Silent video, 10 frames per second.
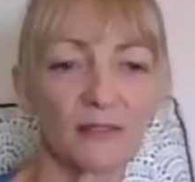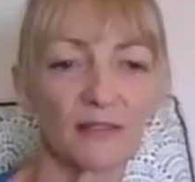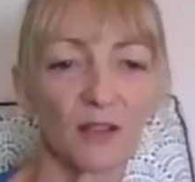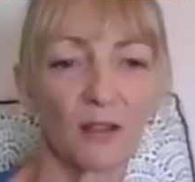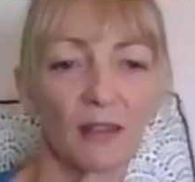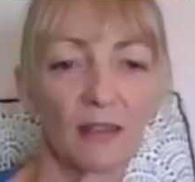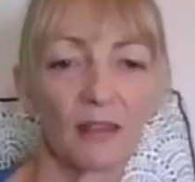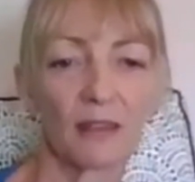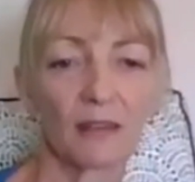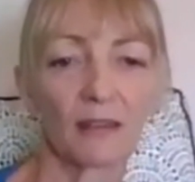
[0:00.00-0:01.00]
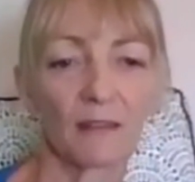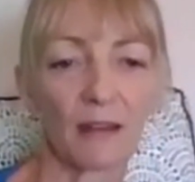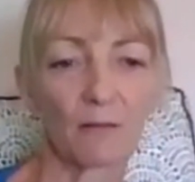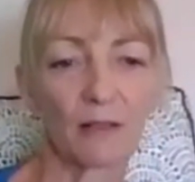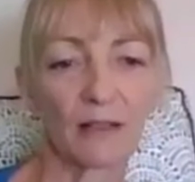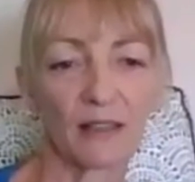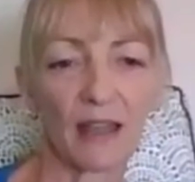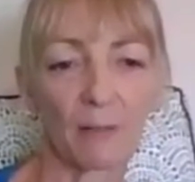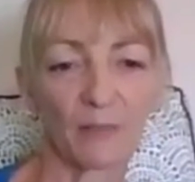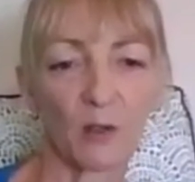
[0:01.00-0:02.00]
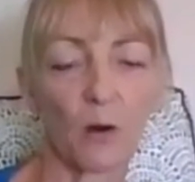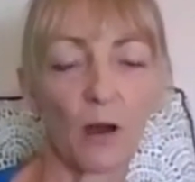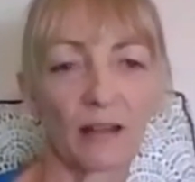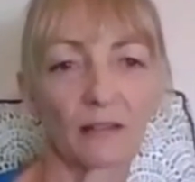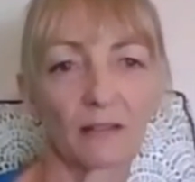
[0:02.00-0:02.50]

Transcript: So they're really quite